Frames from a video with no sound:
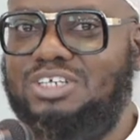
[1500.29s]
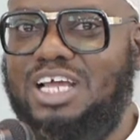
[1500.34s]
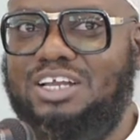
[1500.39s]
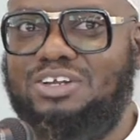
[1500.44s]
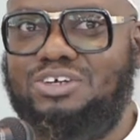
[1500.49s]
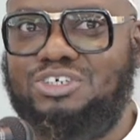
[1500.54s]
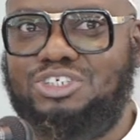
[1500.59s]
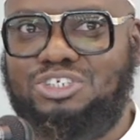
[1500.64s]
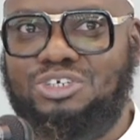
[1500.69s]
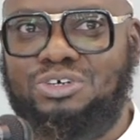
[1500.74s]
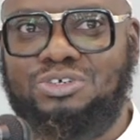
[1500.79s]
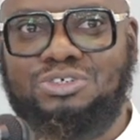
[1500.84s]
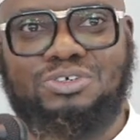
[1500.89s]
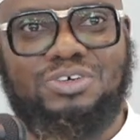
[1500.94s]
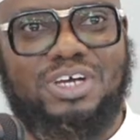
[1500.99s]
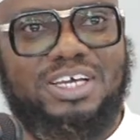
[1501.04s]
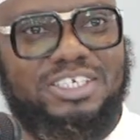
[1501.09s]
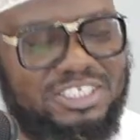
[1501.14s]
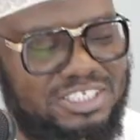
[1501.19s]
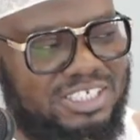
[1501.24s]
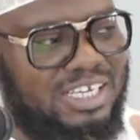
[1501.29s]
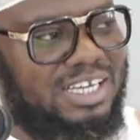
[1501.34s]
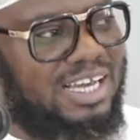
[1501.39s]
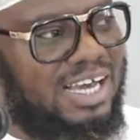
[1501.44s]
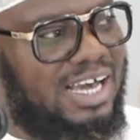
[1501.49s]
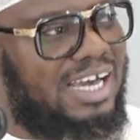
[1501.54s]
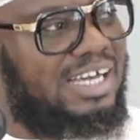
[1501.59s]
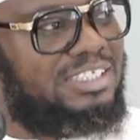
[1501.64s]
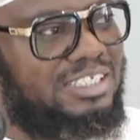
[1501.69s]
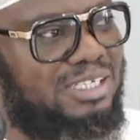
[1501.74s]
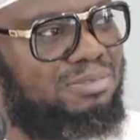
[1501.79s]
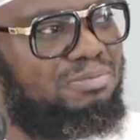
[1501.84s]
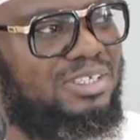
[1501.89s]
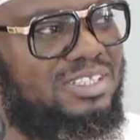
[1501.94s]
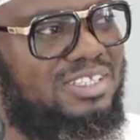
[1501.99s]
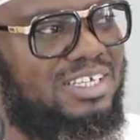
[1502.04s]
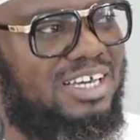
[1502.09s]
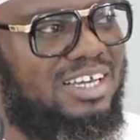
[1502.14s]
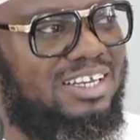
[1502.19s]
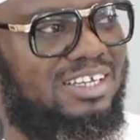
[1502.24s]
should I not show you shay a'jab
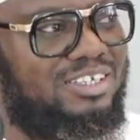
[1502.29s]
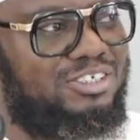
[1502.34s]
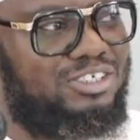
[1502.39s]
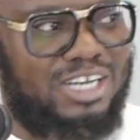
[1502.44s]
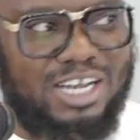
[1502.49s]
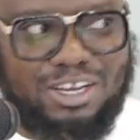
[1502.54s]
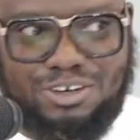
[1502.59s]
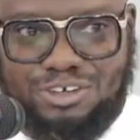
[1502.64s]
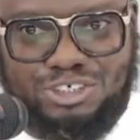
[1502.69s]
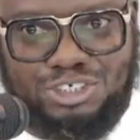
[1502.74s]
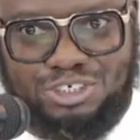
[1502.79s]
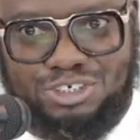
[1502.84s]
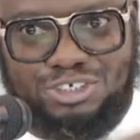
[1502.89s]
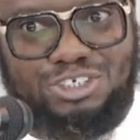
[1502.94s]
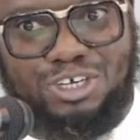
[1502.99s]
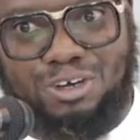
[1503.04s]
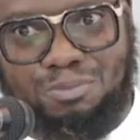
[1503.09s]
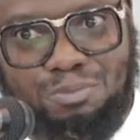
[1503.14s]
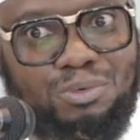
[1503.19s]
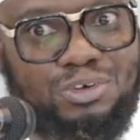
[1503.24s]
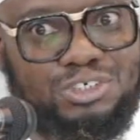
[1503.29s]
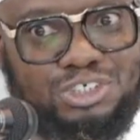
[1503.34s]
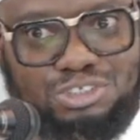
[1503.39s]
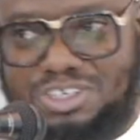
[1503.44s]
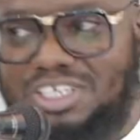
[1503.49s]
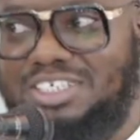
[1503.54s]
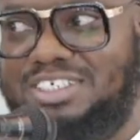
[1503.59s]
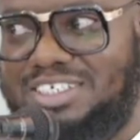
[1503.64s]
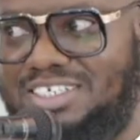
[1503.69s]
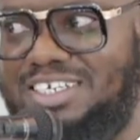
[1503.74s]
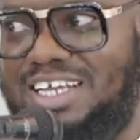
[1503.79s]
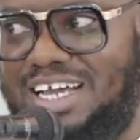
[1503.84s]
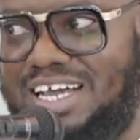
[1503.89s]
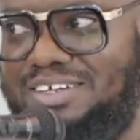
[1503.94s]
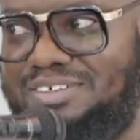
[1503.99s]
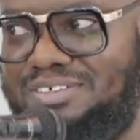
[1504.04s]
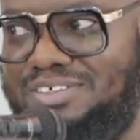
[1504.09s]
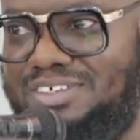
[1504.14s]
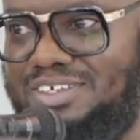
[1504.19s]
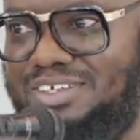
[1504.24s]
min dhalik? Should I not show you something more stranger than
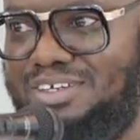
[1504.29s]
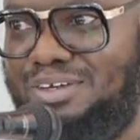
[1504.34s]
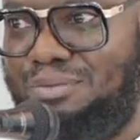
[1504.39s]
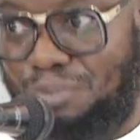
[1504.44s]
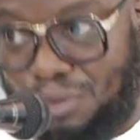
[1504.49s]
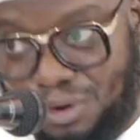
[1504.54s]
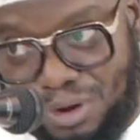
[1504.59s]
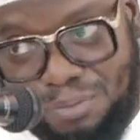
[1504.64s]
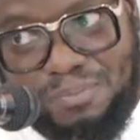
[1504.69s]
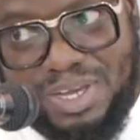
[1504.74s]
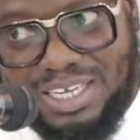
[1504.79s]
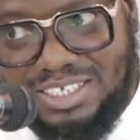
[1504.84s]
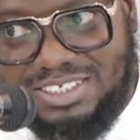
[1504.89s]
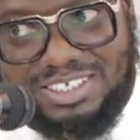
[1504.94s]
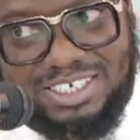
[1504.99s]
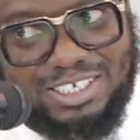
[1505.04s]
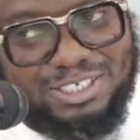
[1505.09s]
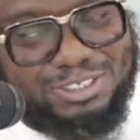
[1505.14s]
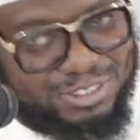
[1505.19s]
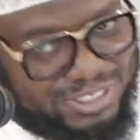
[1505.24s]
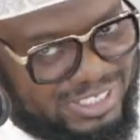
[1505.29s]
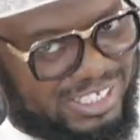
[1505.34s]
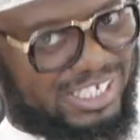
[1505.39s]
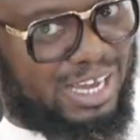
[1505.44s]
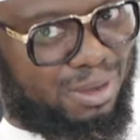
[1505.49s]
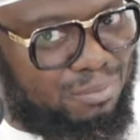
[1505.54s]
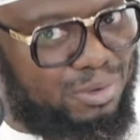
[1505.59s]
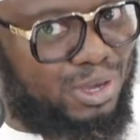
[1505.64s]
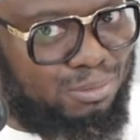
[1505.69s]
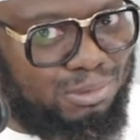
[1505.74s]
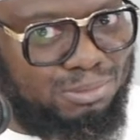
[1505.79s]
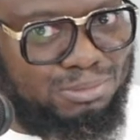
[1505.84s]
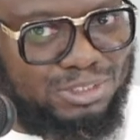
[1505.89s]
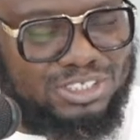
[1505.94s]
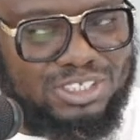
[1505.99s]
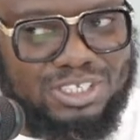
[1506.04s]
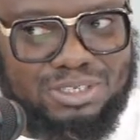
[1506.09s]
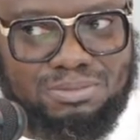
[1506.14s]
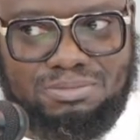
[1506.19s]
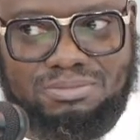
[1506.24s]
that? More amazing that you think i will become a
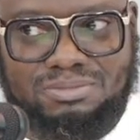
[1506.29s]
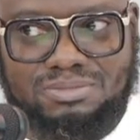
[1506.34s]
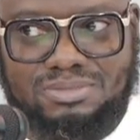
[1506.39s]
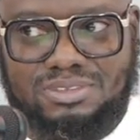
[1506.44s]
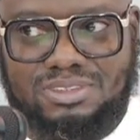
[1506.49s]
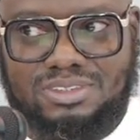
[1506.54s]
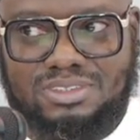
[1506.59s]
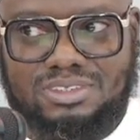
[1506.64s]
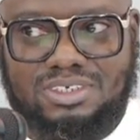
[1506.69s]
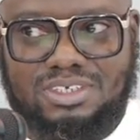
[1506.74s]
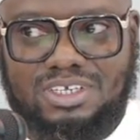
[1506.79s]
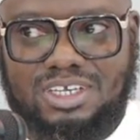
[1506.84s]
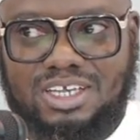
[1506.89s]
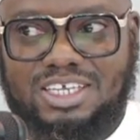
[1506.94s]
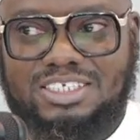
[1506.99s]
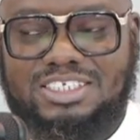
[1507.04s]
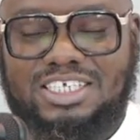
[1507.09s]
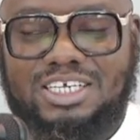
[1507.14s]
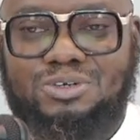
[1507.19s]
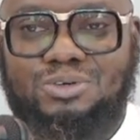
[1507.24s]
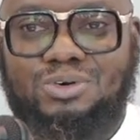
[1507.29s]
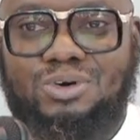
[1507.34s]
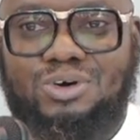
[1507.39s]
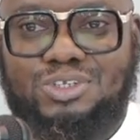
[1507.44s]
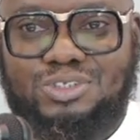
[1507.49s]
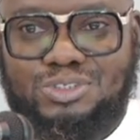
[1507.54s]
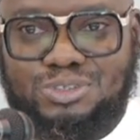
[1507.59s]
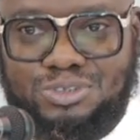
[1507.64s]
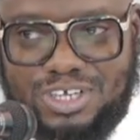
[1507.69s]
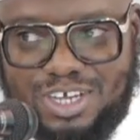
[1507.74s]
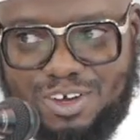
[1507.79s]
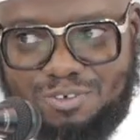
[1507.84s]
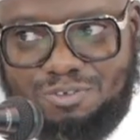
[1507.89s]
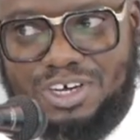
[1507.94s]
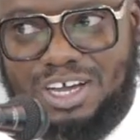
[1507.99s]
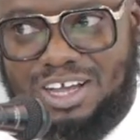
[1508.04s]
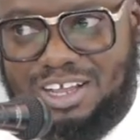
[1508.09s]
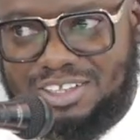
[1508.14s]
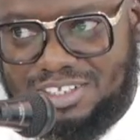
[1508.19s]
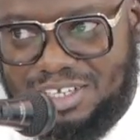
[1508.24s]
Muslim? He said, Ukhtuka
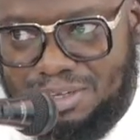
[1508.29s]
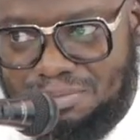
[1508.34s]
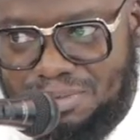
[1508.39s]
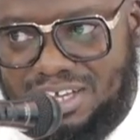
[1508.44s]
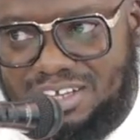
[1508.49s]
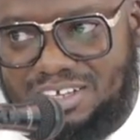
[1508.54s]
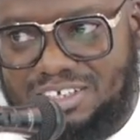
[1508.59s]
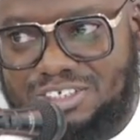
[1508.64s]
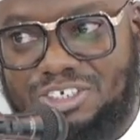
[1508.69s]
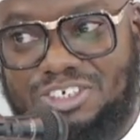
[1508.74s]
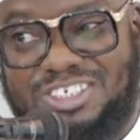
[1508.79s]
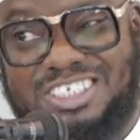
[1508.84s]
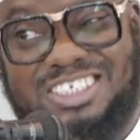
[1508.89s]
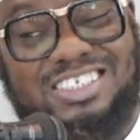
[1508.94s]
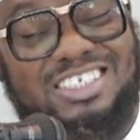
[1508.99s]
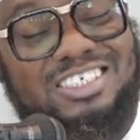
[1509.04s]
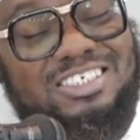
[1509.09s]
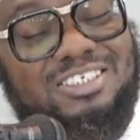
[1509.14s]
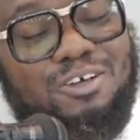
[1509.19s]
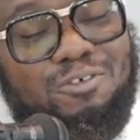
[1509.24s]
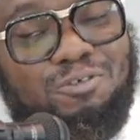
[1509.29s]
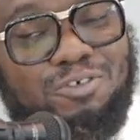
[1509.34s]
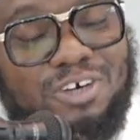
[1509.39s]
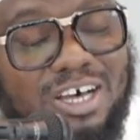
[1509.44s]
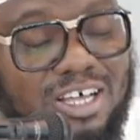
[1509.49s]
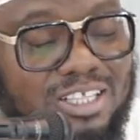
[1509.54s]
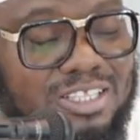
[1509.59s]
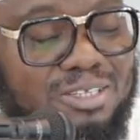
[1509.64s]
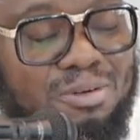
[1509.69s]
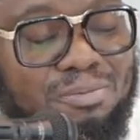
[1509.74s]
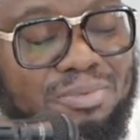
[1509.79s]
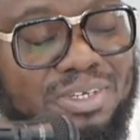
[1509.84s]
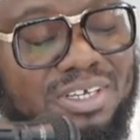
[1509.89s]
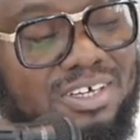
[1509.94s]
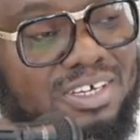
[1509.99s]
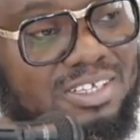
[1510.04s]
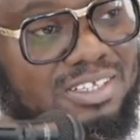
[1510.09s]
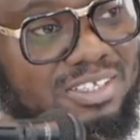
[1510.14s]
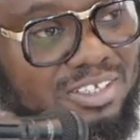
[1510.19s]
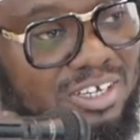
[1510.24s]
Fatima, your sister Fatima
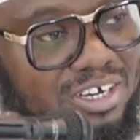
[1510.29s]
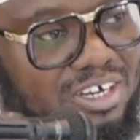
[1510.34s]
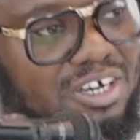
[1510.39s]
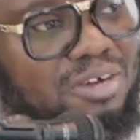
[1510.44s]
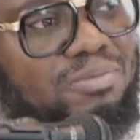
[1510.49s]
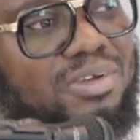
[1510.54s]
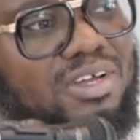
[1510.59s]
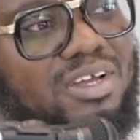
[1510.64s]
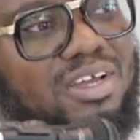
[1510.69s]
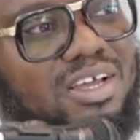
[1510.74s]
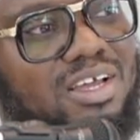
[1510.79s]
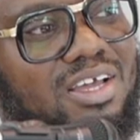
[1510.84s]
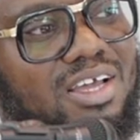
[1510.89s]
bin Khattab,